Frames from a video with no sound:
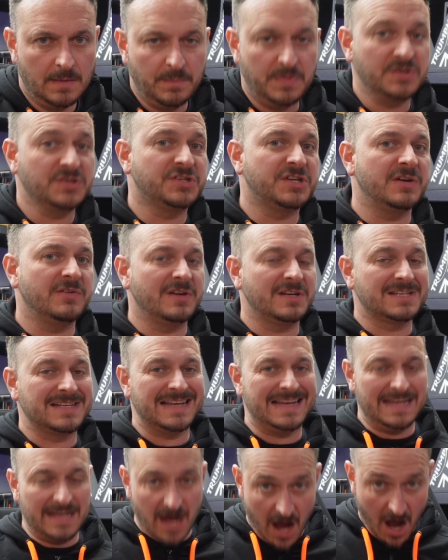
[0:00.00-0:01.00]
But
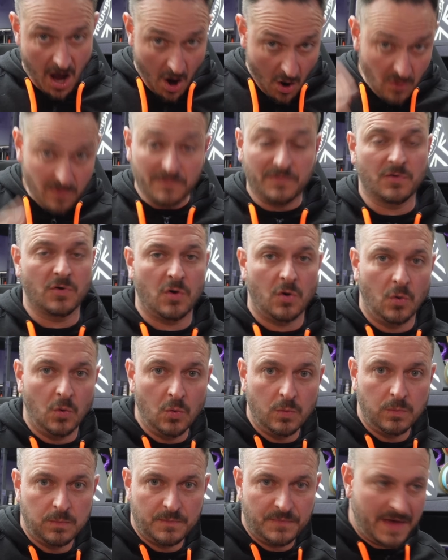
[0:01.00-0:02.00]
seriously,
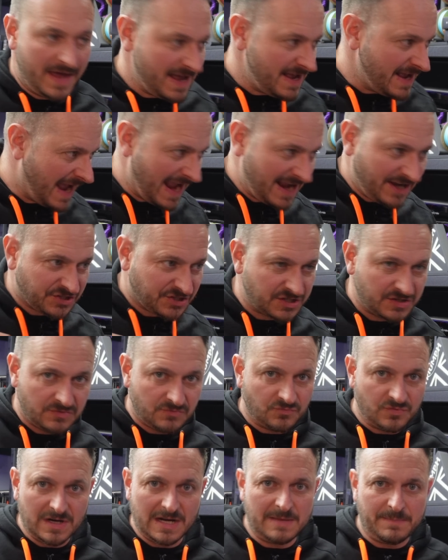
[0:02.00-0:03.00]
overall, there hasn't
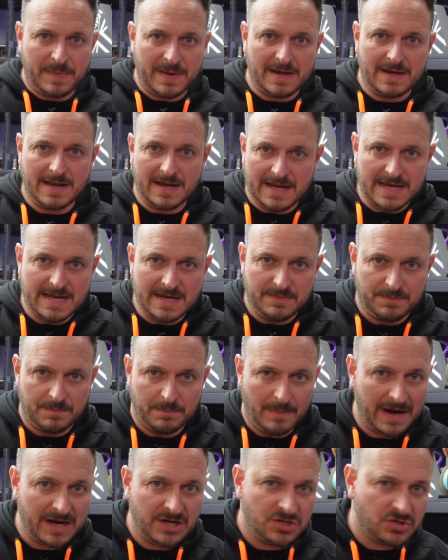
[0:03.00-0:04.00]
really been any
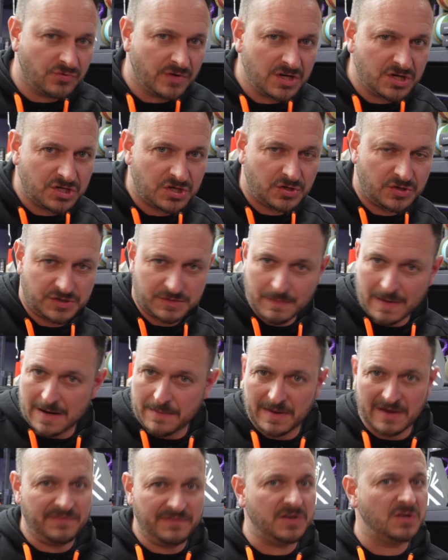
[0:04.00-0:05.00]
major issues.
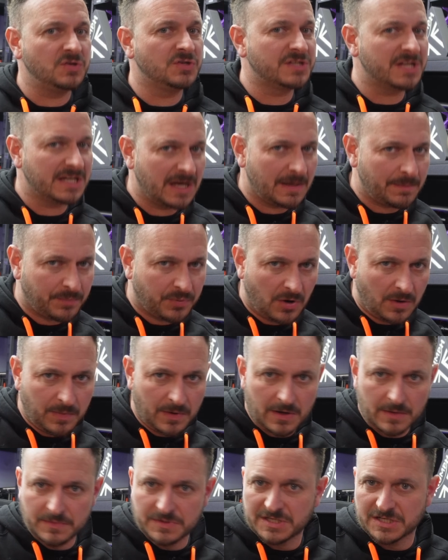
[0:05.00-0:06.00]
Maybe a few setup
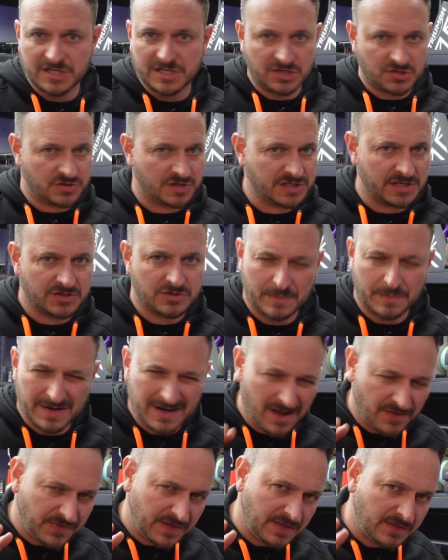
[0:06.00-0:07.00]
problems, etc, etc, but
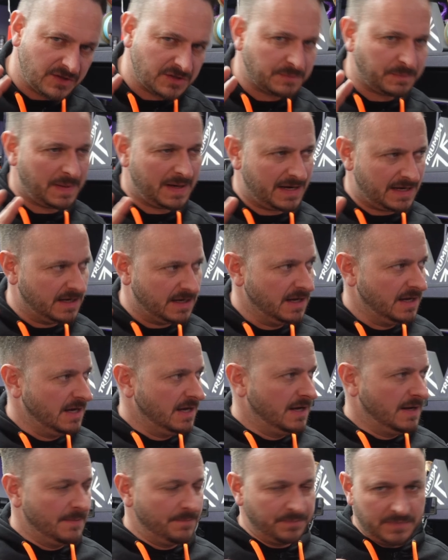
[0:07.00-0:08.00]
nothing that's been
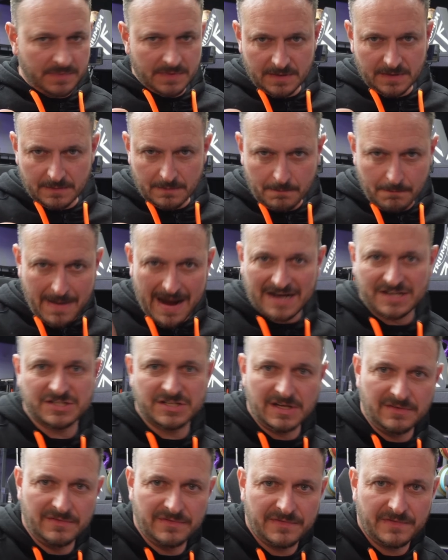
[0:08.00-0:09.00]

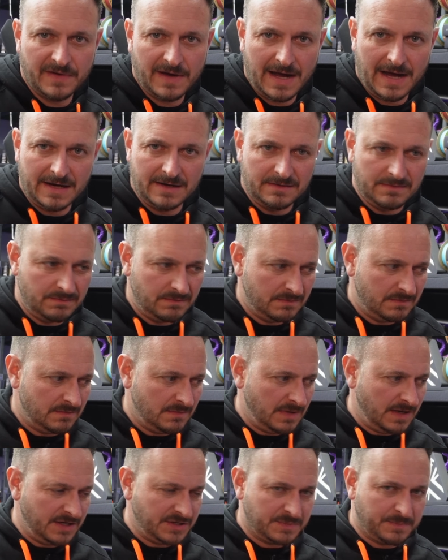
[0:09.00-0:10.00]
massive, and
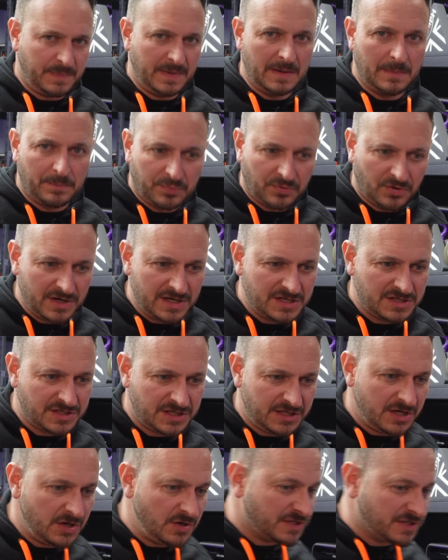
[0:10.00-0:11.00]
it's been a breeze to
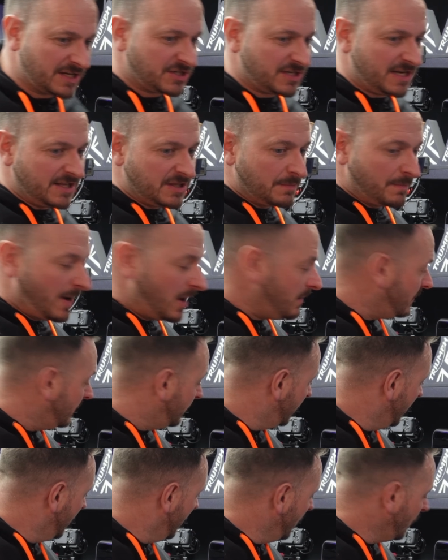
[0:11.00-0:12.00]
use. Actually, at the
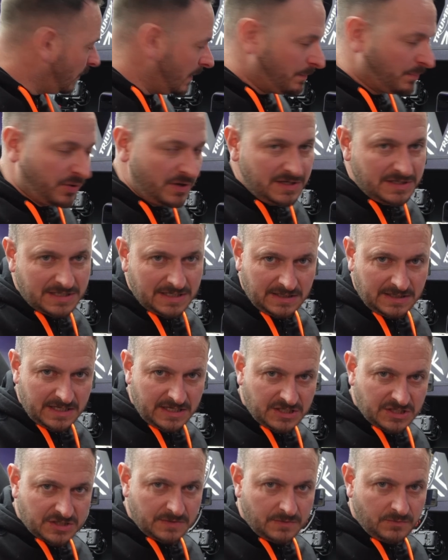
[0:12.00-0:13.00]
moment, we're printing
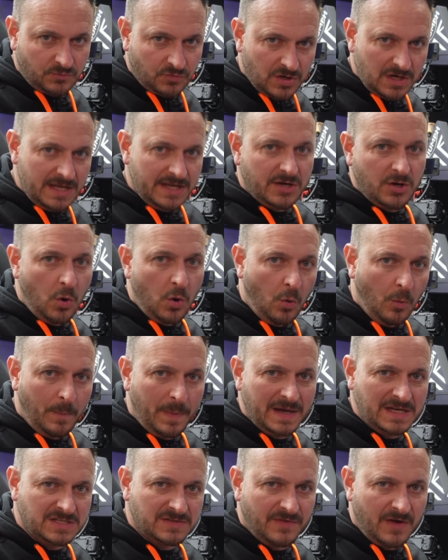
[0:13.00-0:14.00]
this really cool
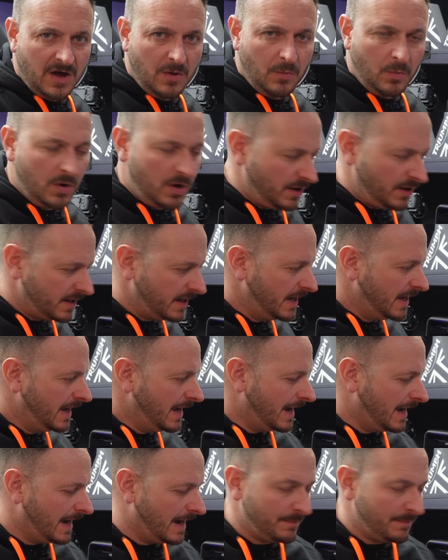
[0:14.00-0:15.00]
piece of artwork
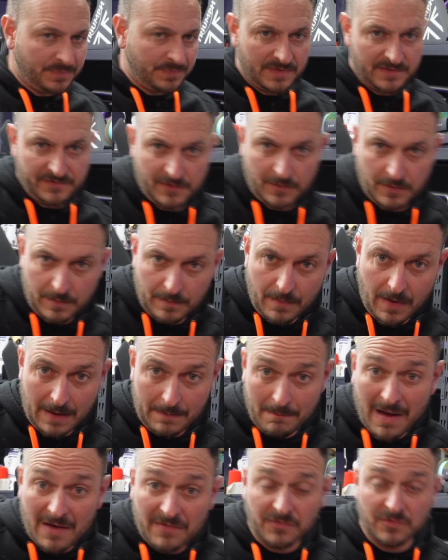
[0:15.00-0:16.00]
um, for my
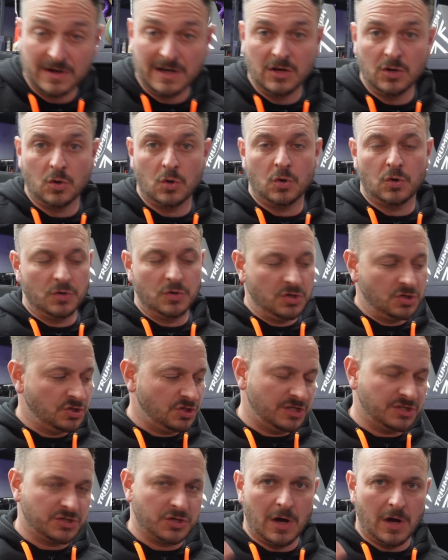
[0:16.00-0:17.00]
mother-in-law.
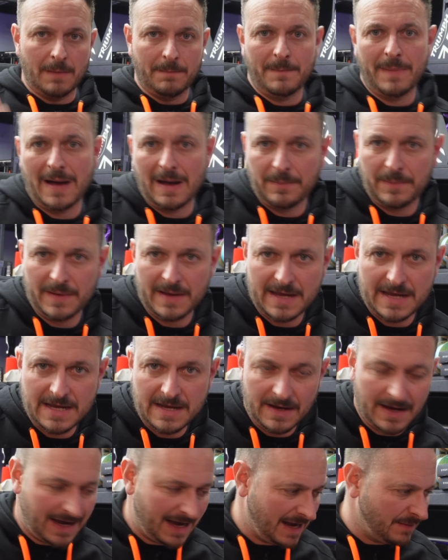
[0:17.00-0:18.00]
She's got a
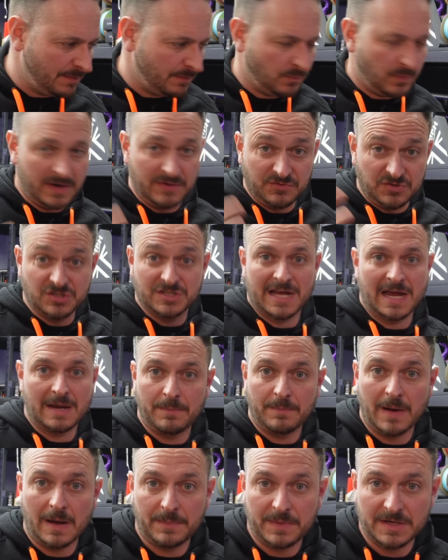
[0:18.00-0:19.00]
puppy. Um, we've just
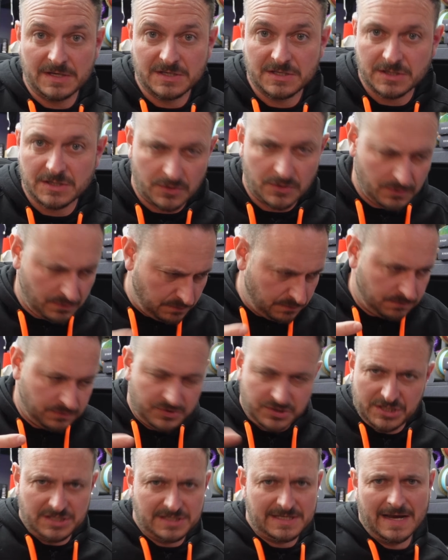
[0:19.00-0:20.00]
had puppies, so
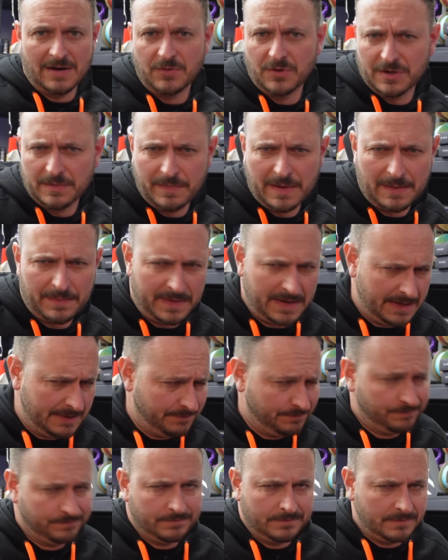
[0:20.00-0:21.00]
she's now got a puppy.
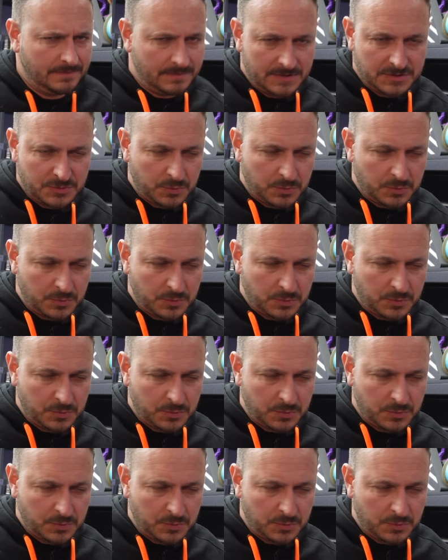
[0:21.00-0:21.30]
It's